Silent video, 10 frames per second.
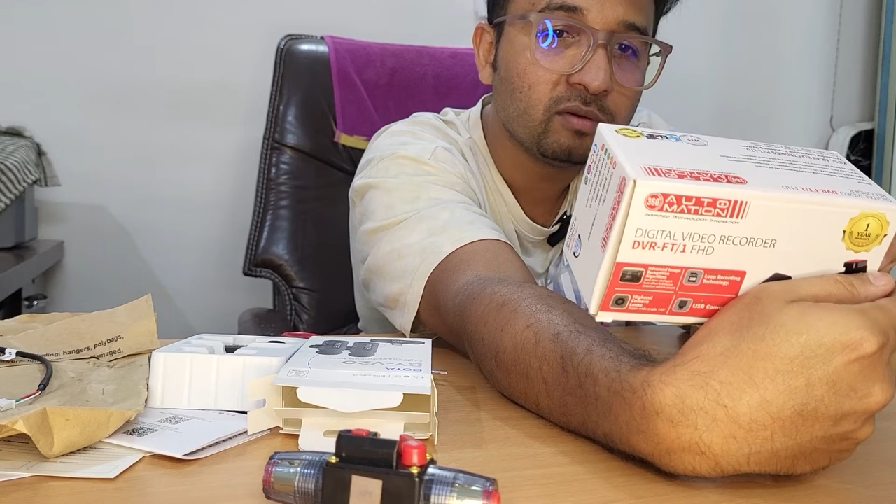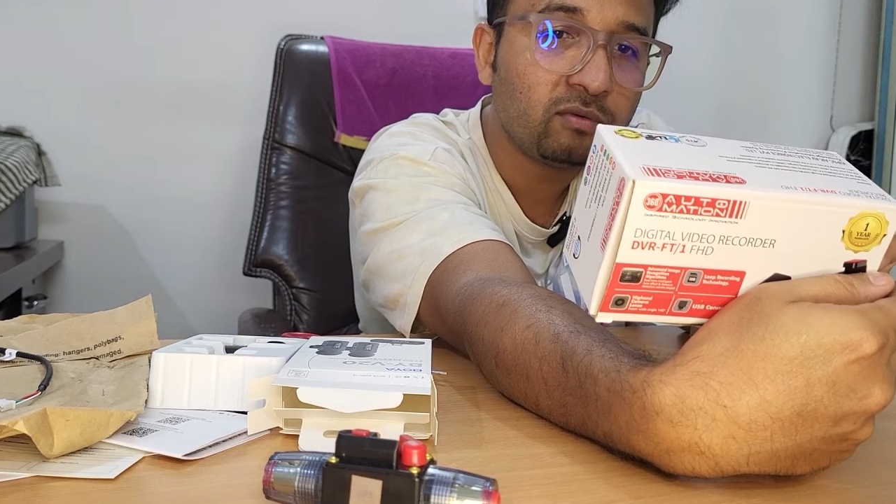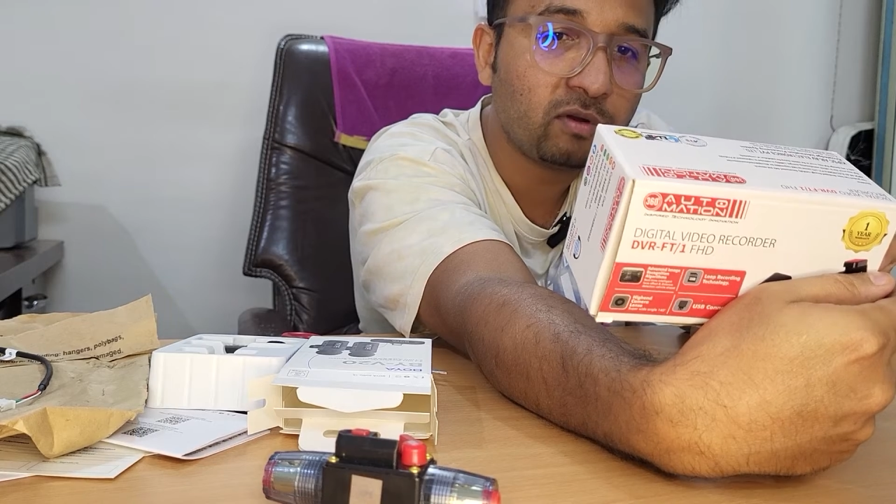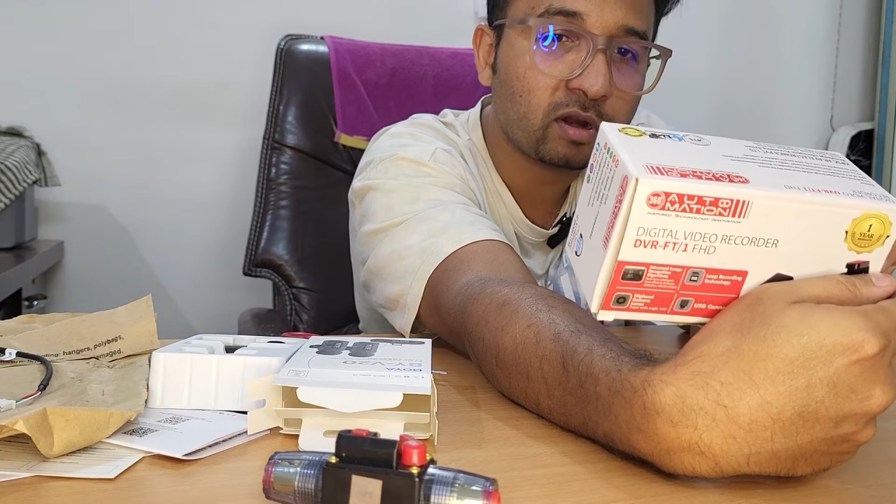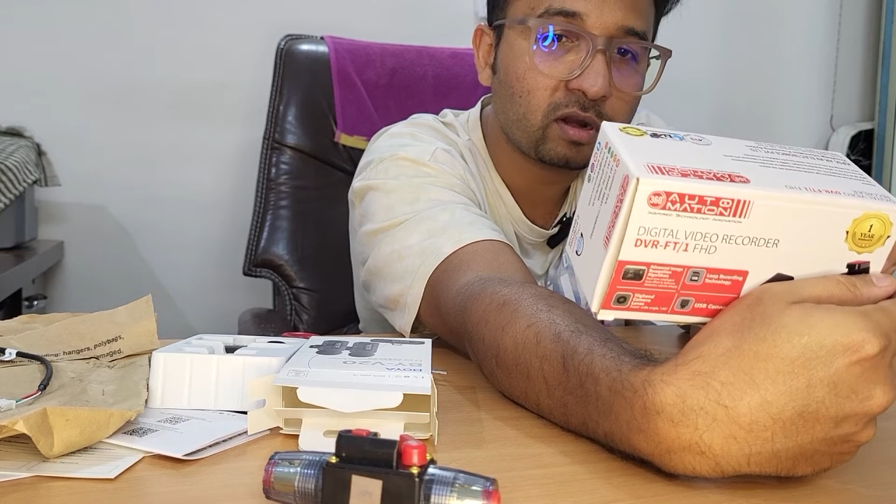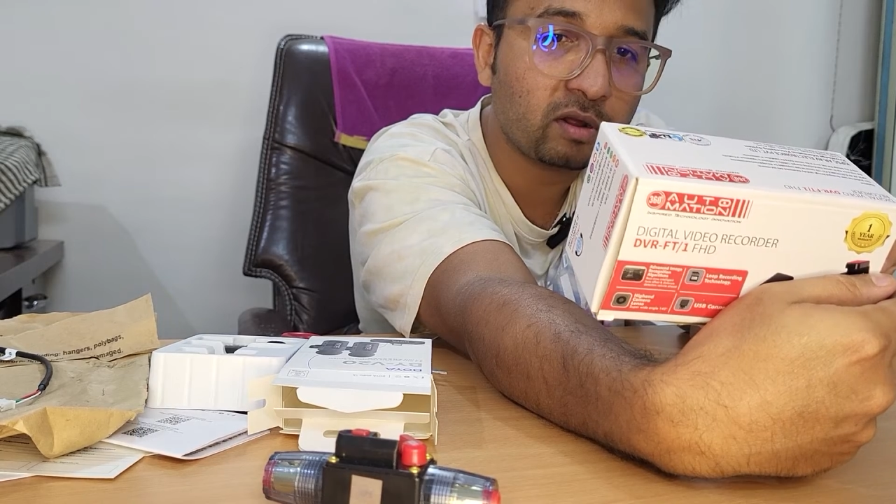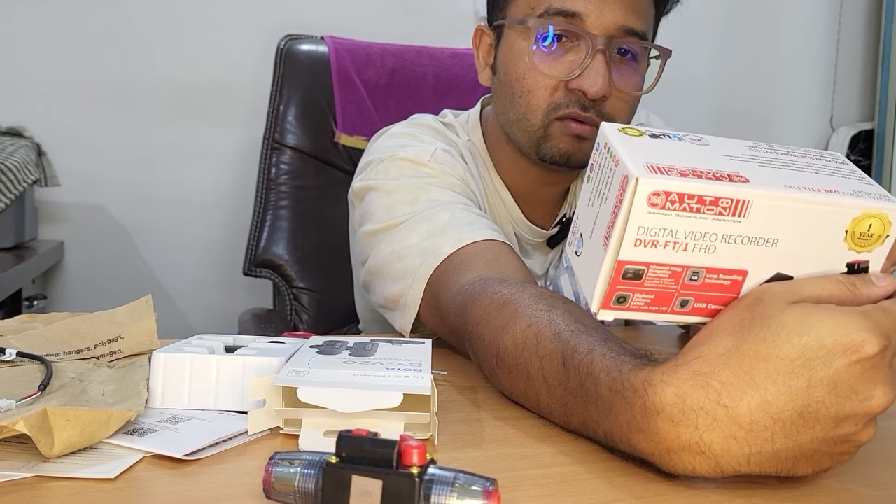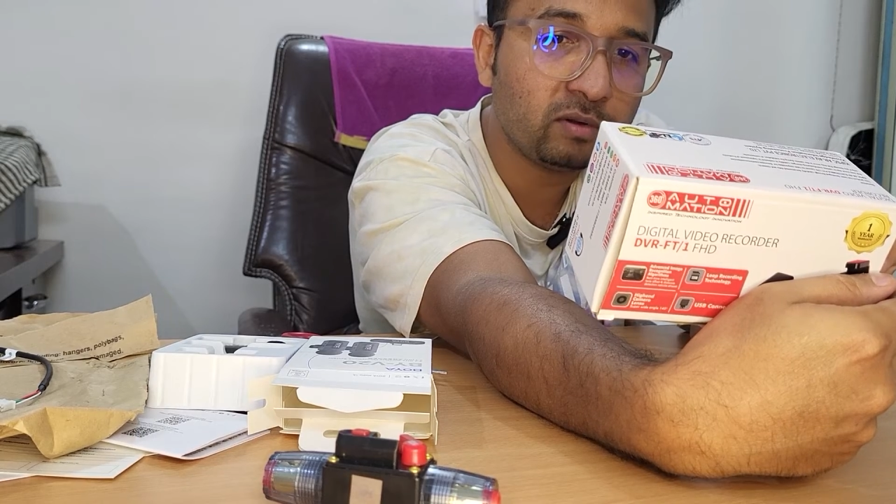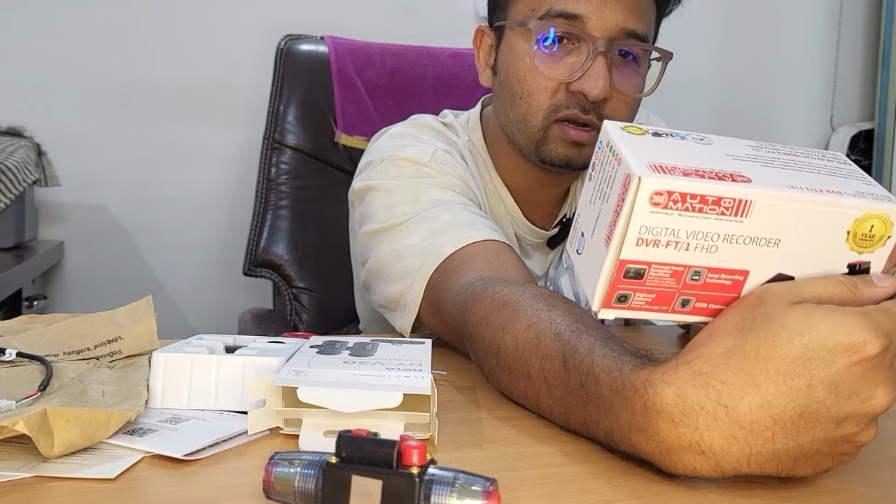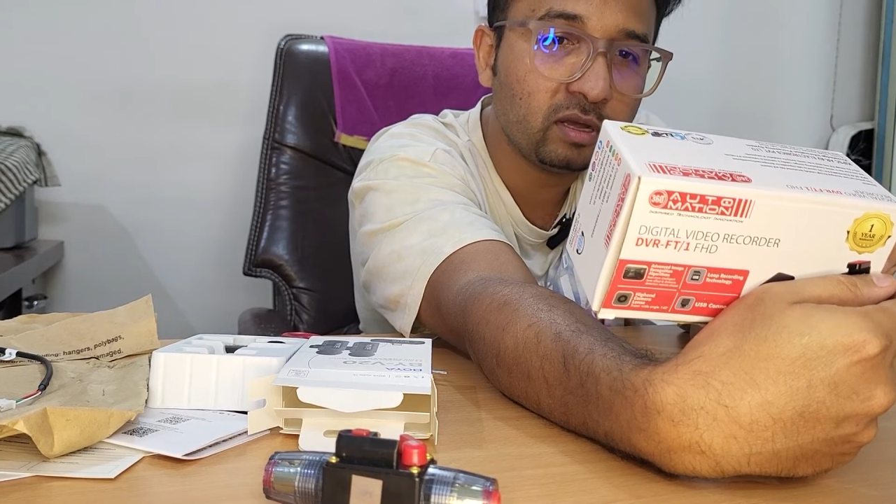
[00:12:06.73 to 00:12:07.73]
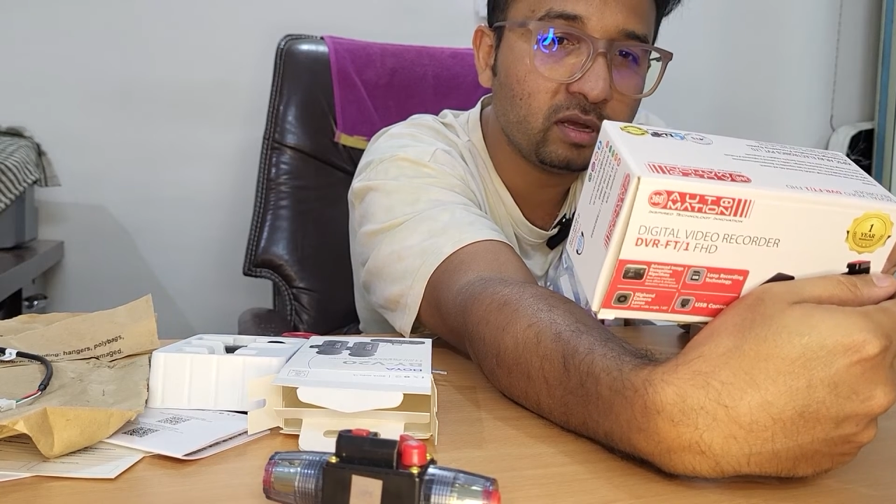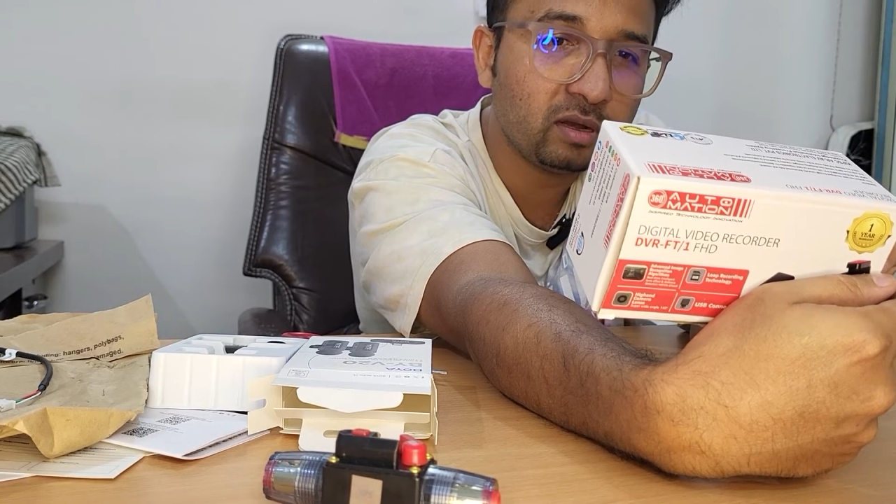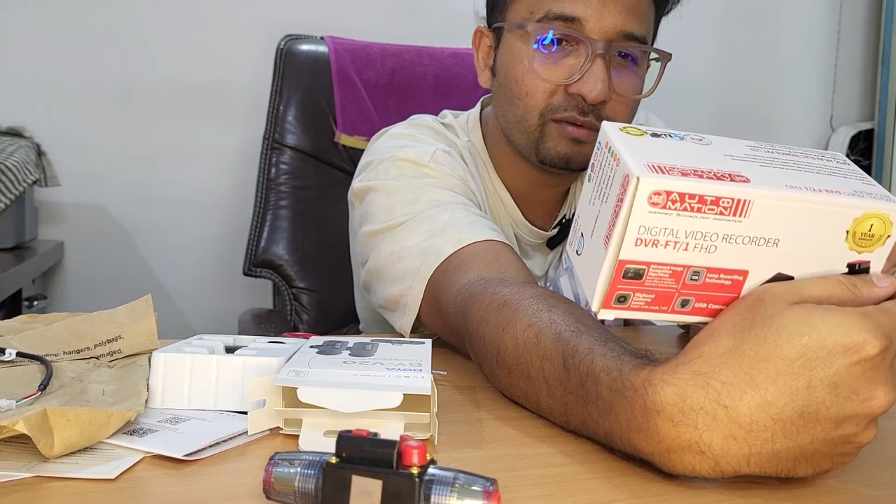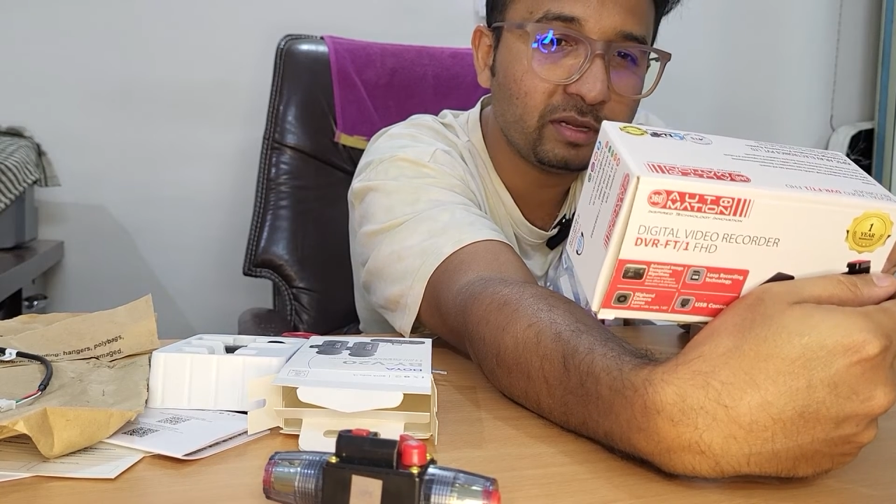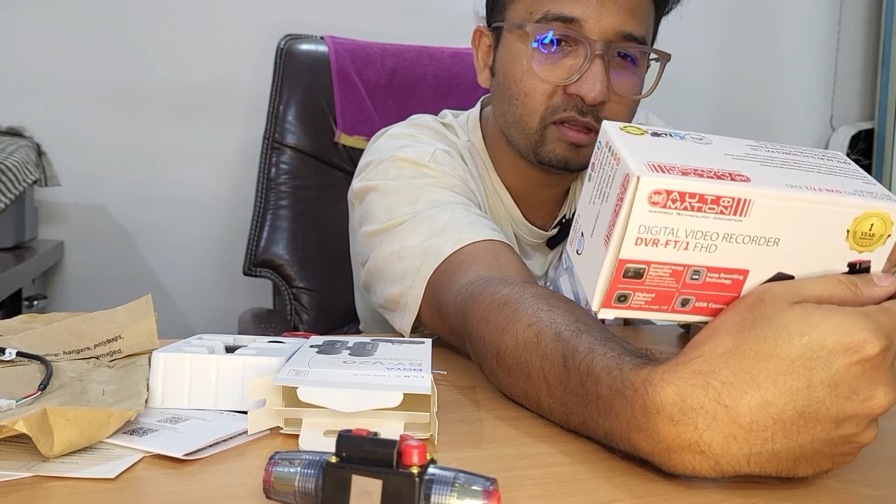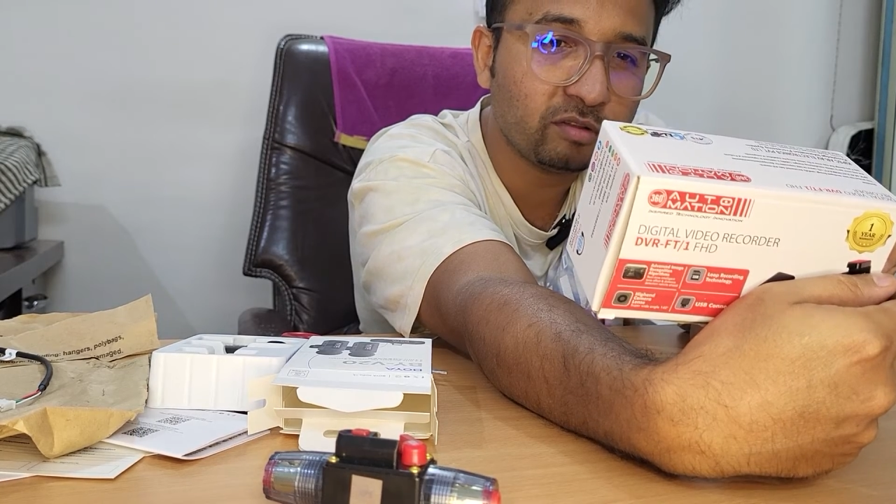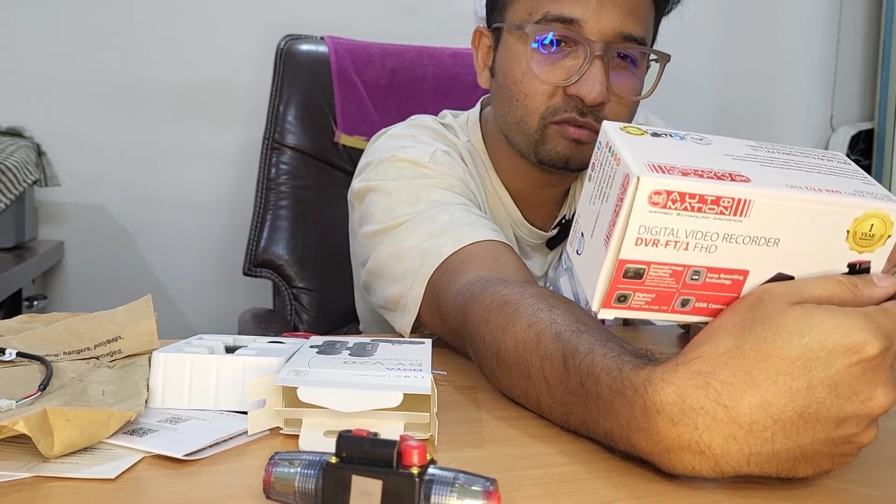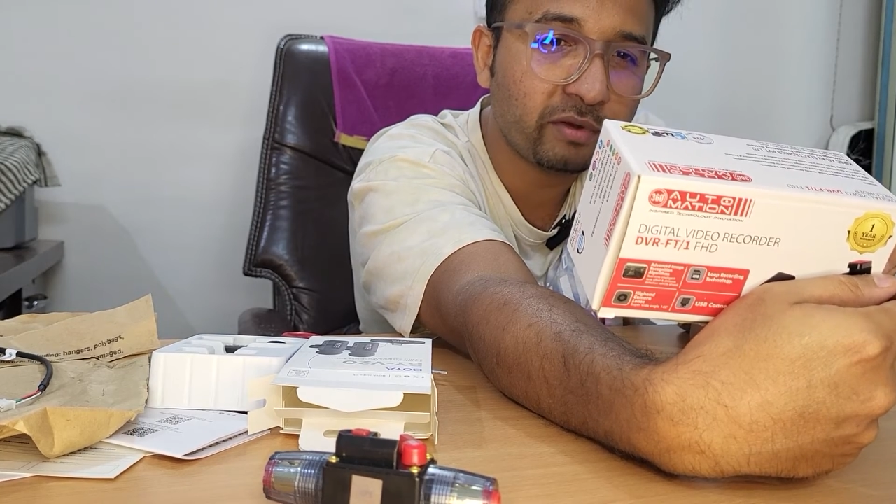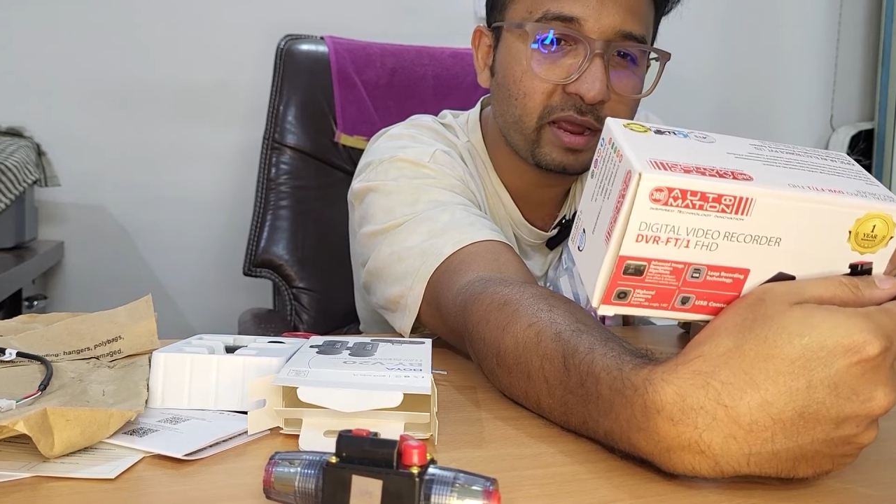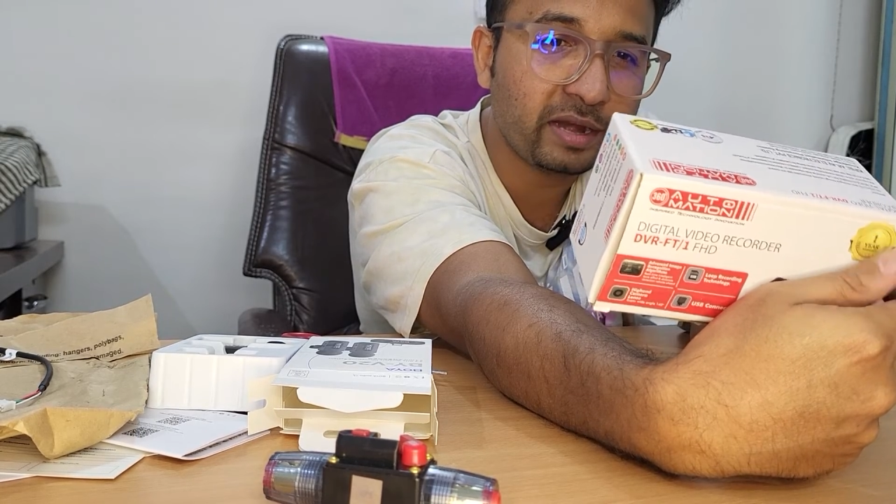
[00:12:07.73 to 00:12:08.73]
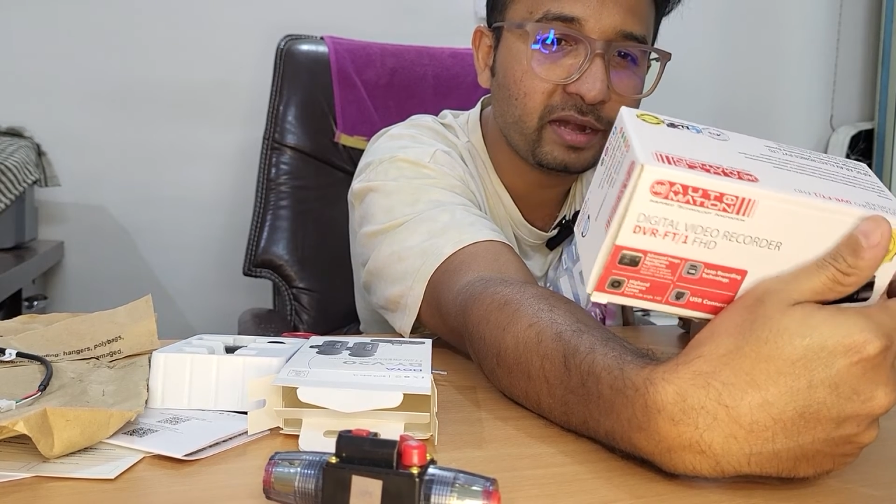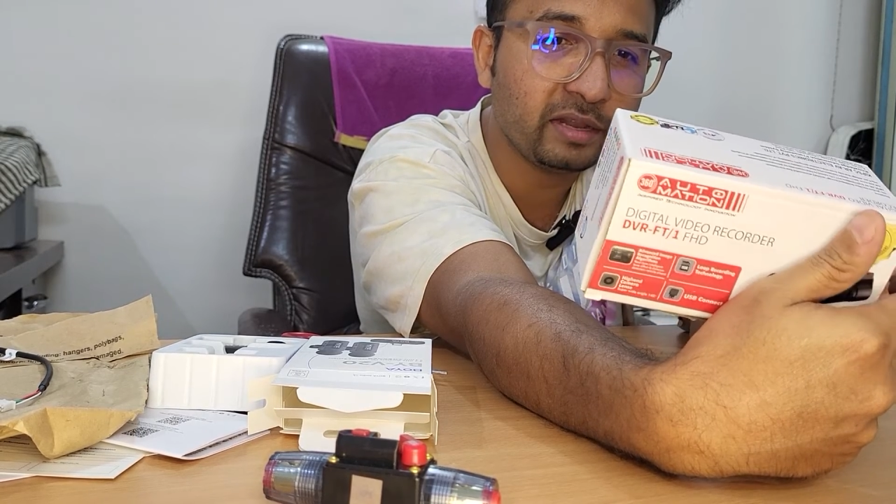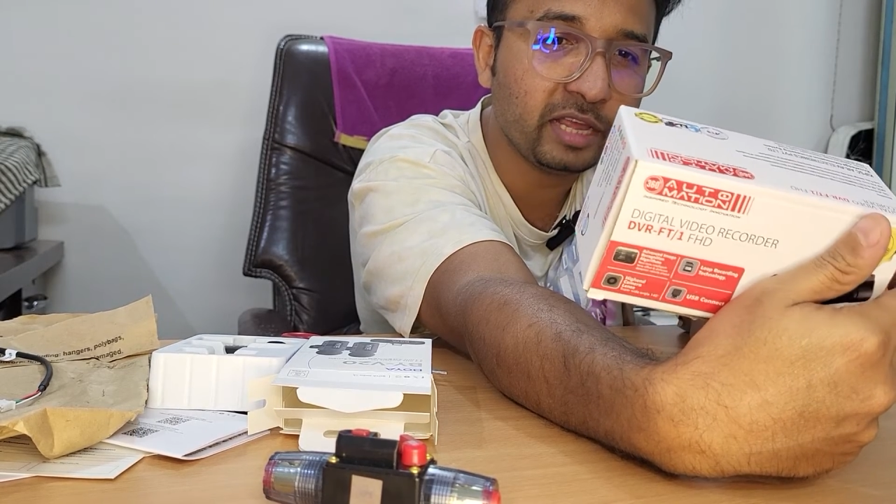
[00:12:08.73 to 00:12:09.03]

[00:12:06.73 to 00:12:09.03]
for around 1500.